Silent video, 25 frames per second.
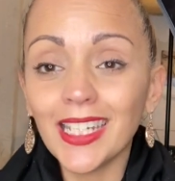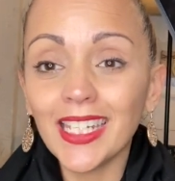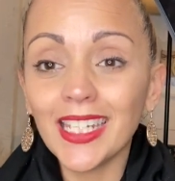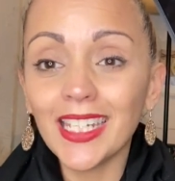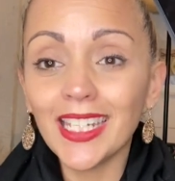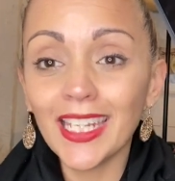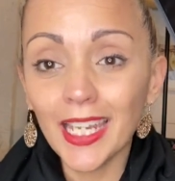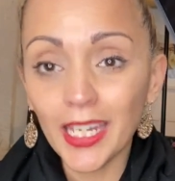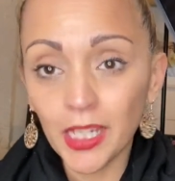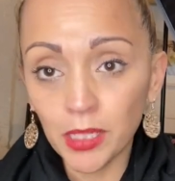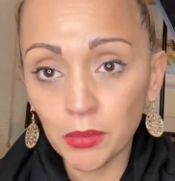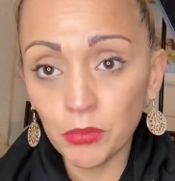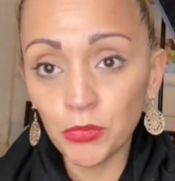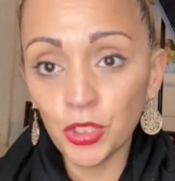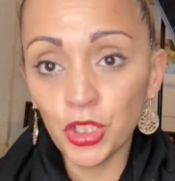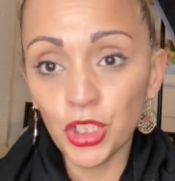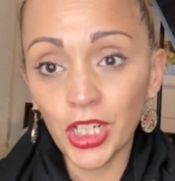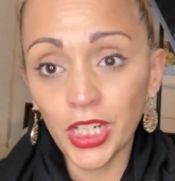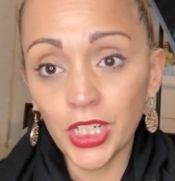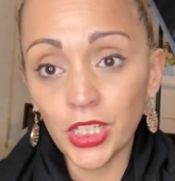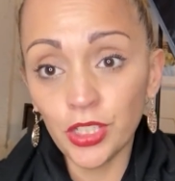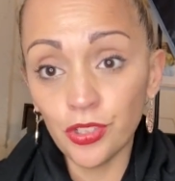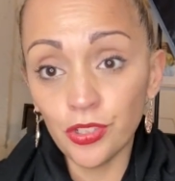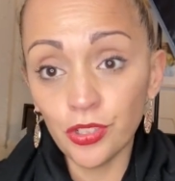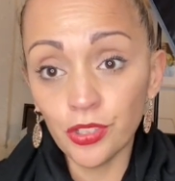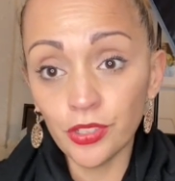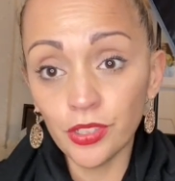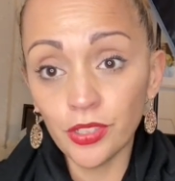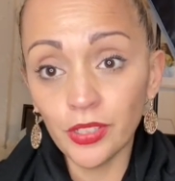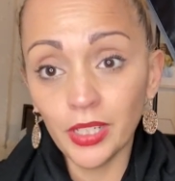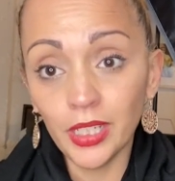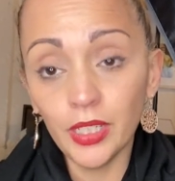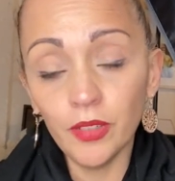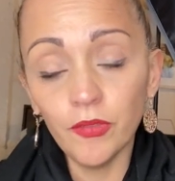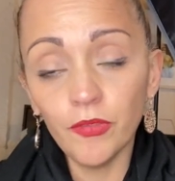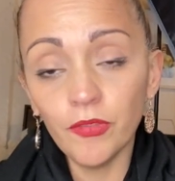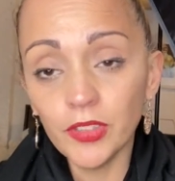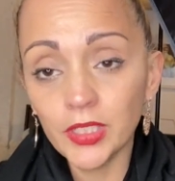game changer
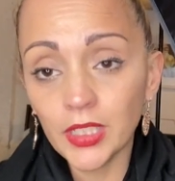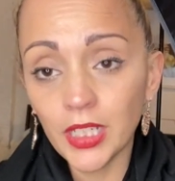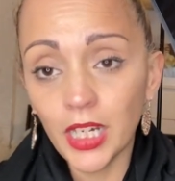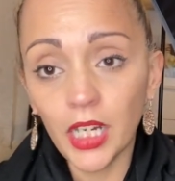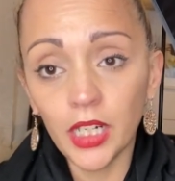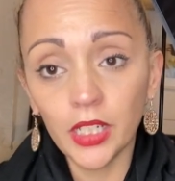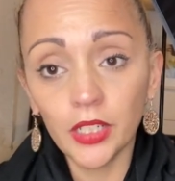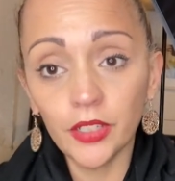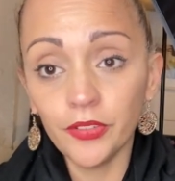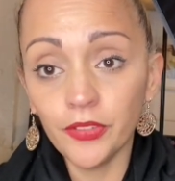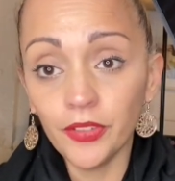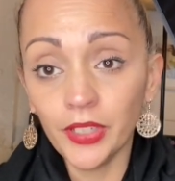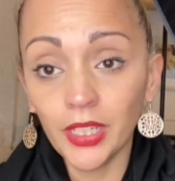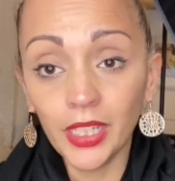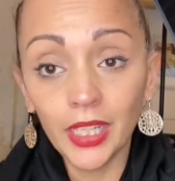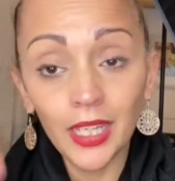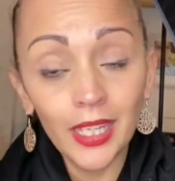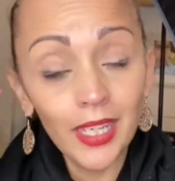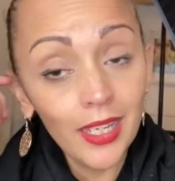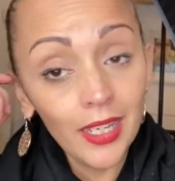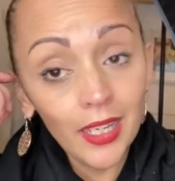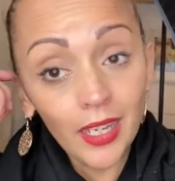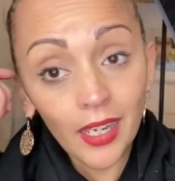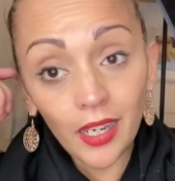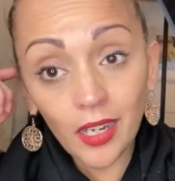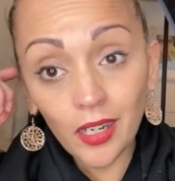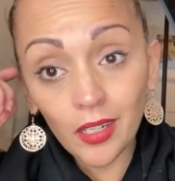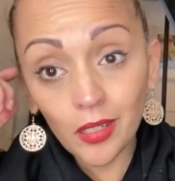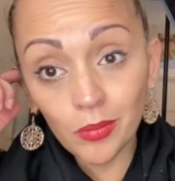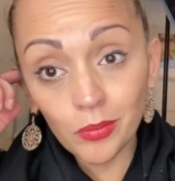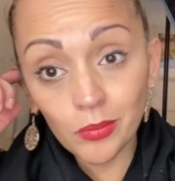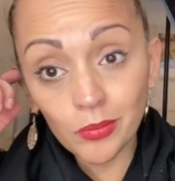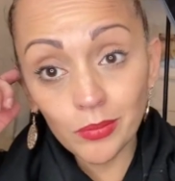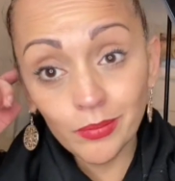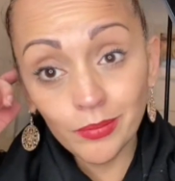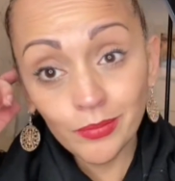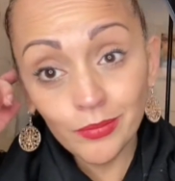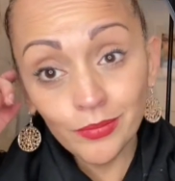in photography.
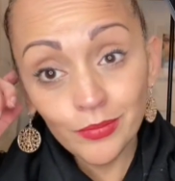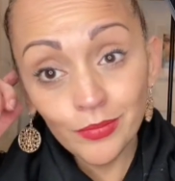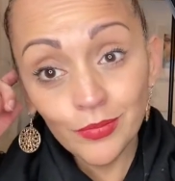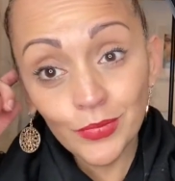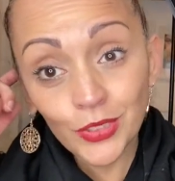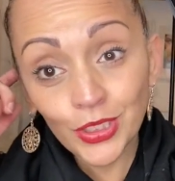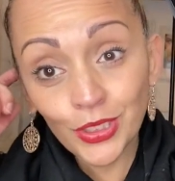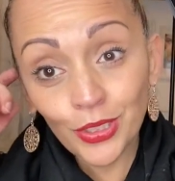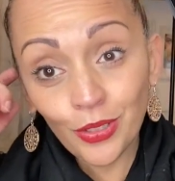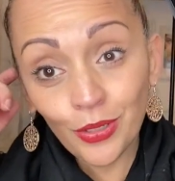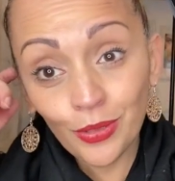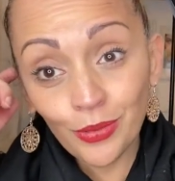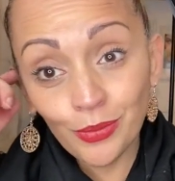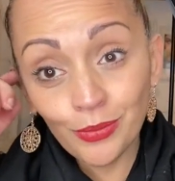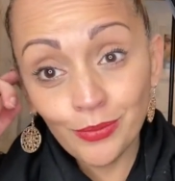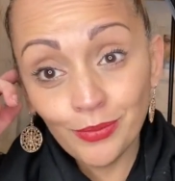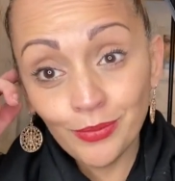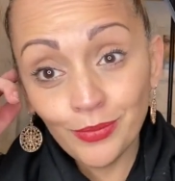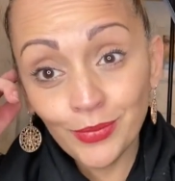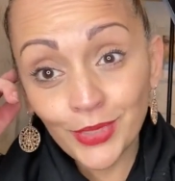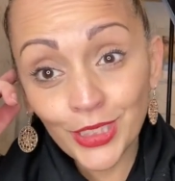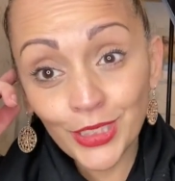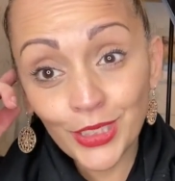Um, so let's